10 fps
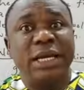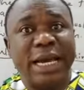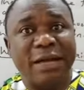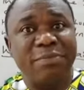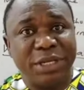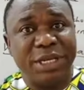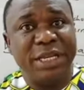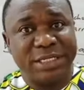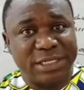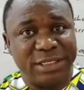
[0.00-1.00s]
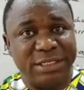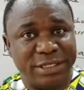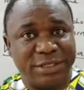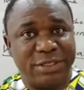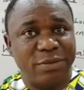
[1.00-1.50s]
can begin a
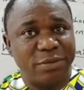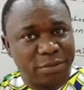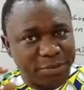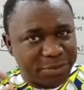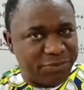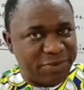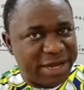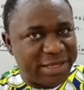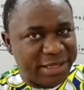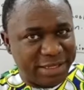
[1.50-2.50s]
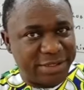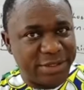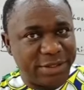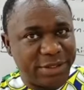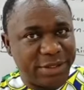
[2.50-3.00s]
sentence, provided
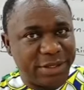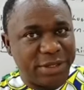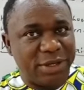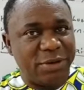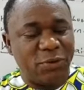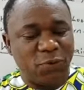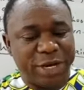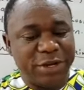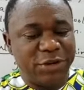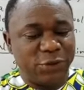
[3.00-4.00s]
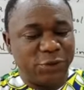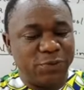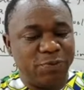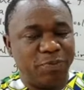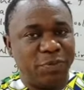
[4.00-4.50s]
when
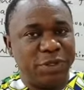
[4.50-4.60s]
you